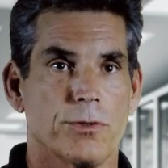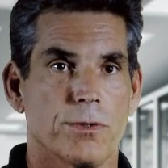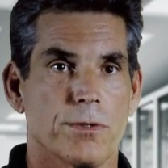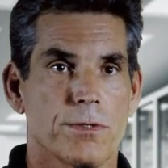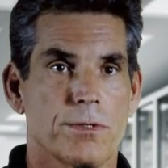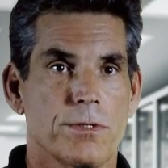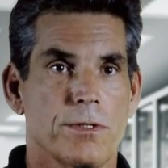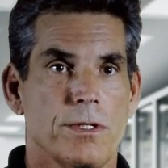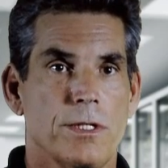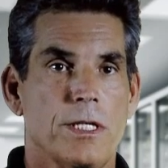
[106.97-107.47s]
of
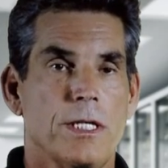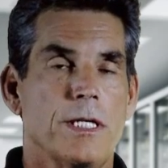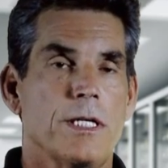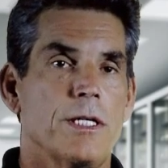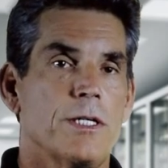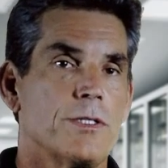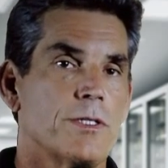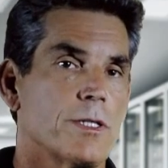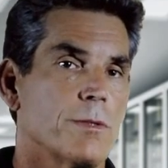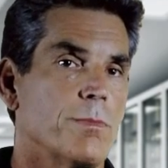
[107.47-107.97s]
tools
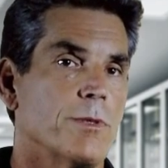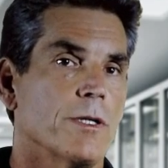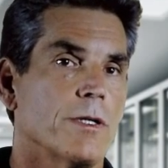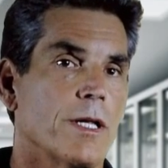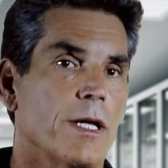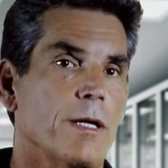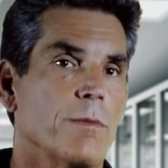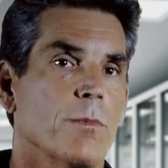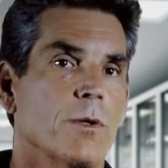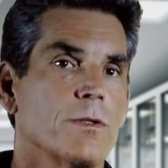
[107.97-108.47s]
is to
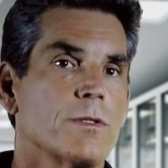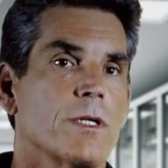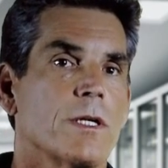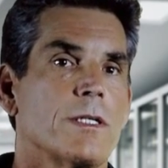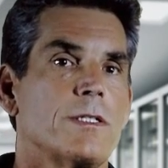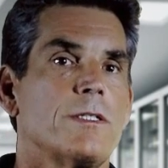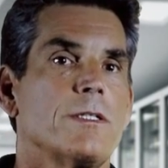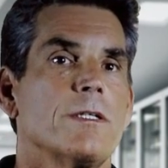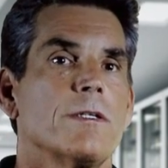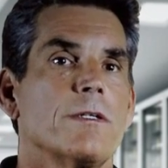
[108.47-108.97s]
build a
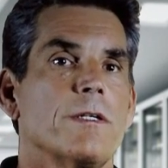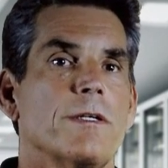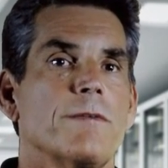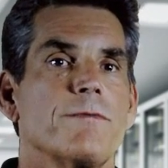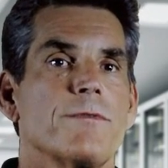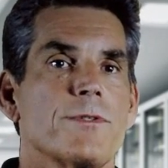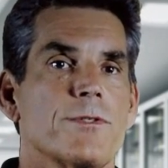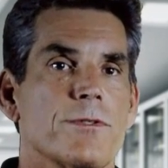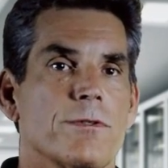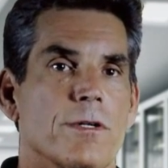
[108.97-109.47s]
multi-tiered
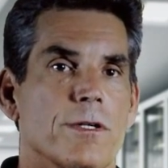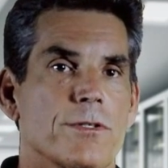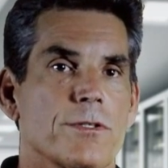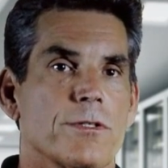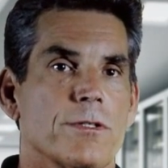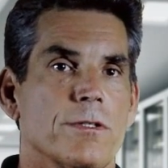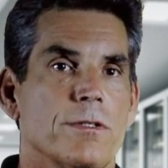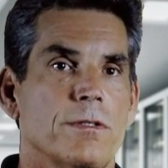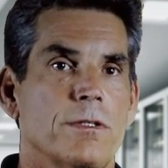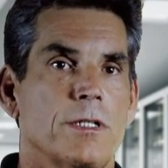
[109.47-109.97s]

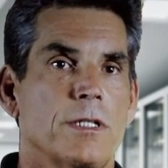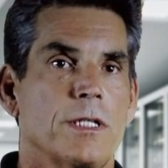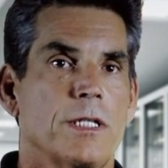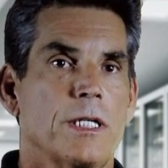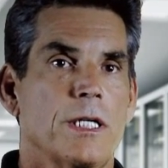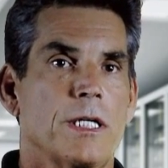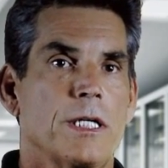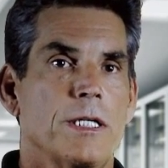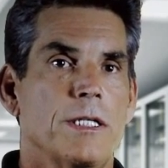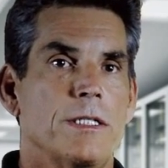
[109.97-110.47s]
infrastructure
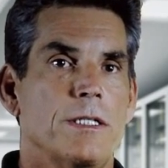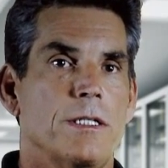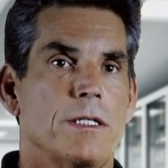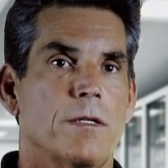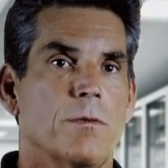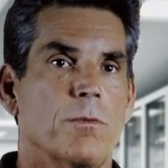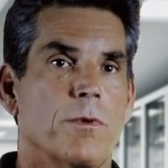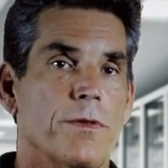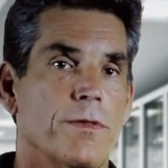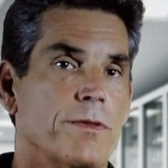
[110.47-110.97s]

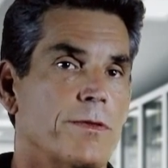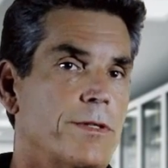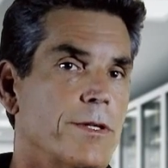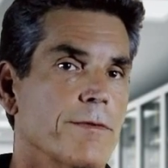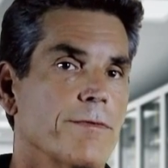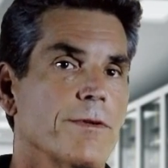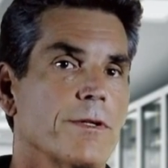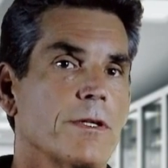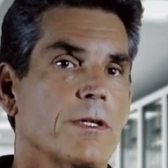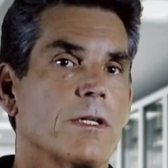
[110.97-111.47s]
with
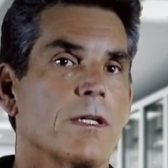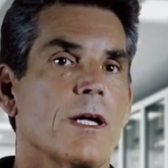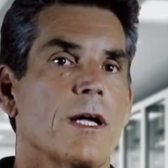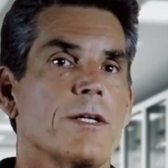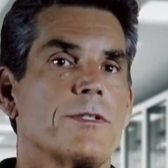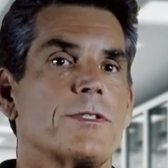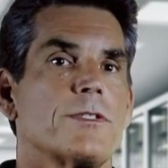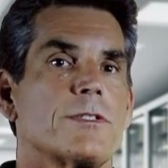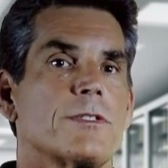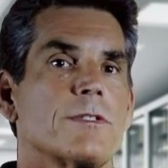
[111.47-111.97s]
different
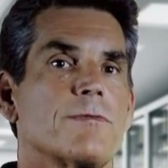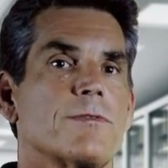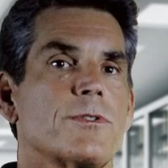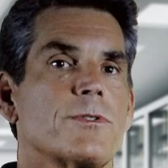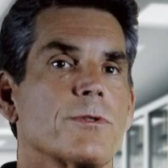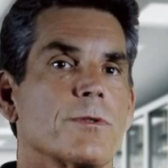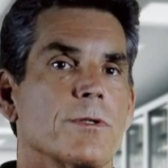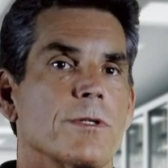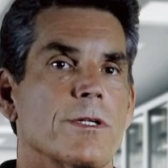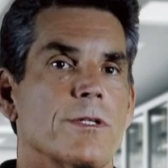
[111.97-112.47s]
classes of
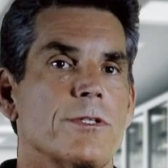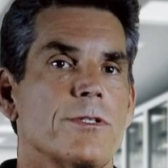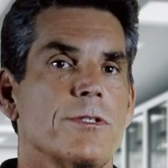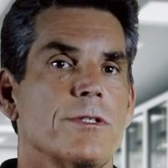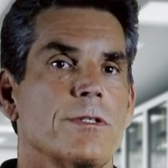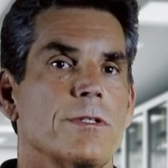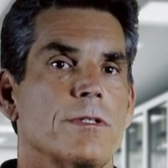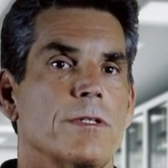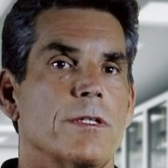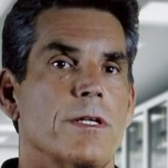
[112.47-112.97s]

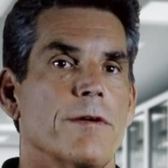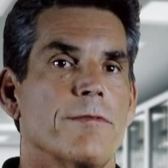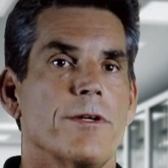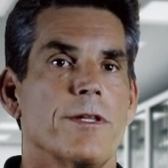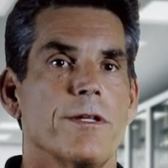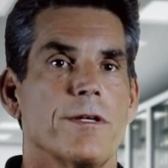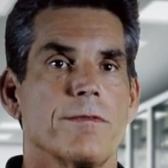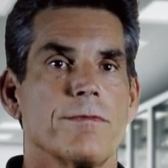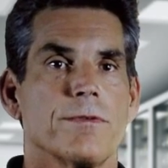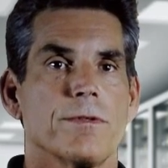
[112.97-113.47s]
storage,
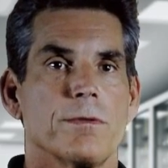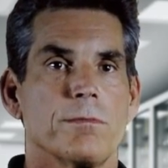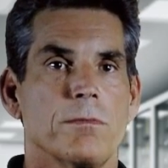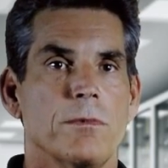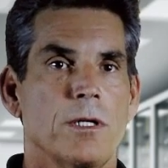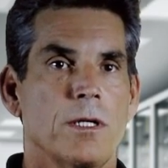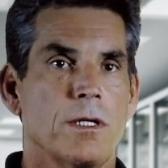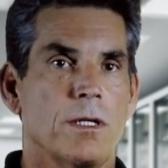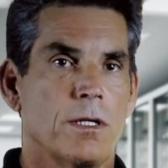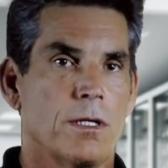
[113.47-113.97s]
everything
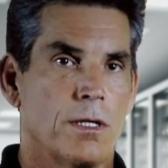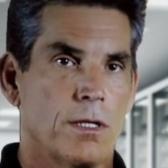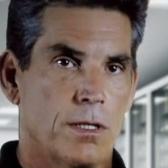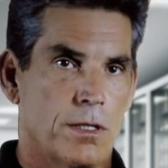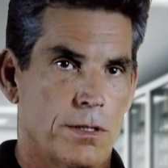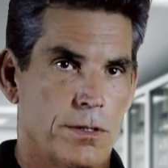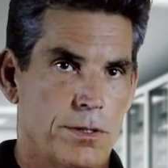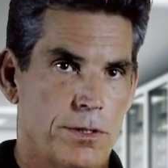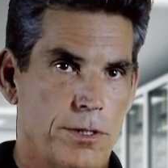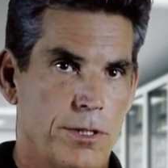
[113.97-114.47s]
from
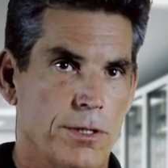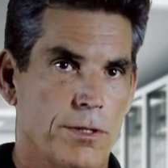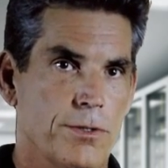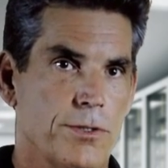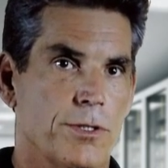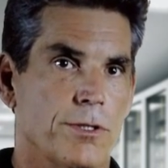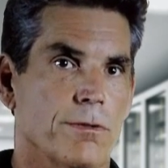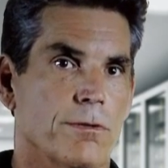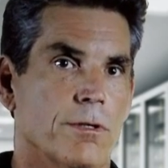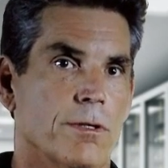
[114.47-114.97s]
tier
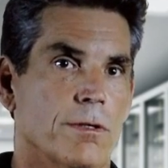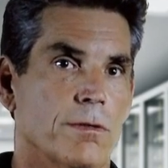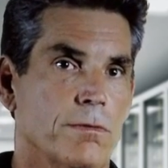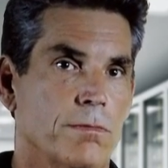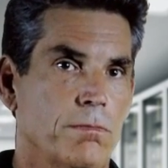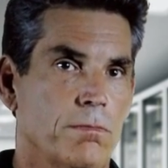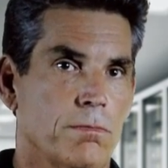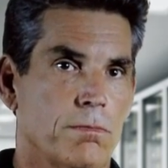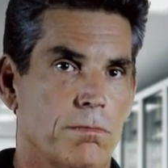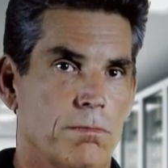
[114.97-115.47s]

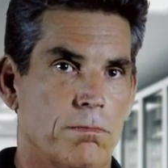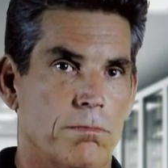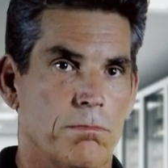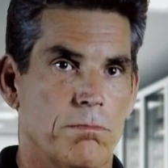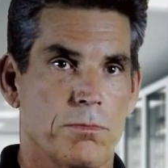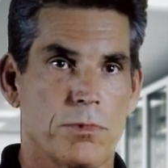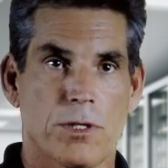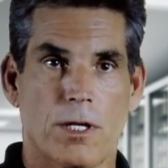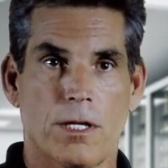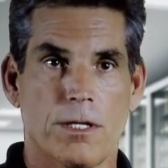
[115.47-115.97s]

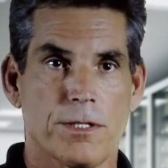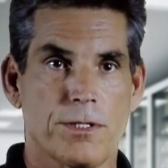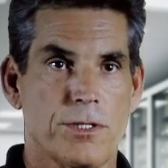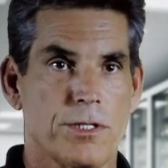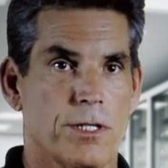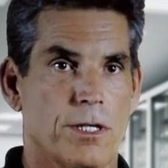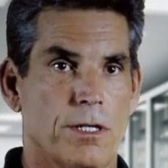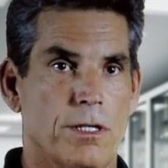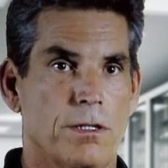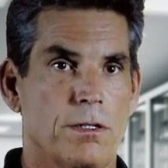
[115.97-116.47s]
0, solid
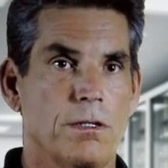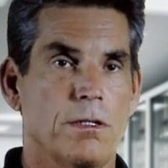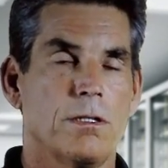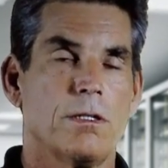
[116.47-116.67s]
state,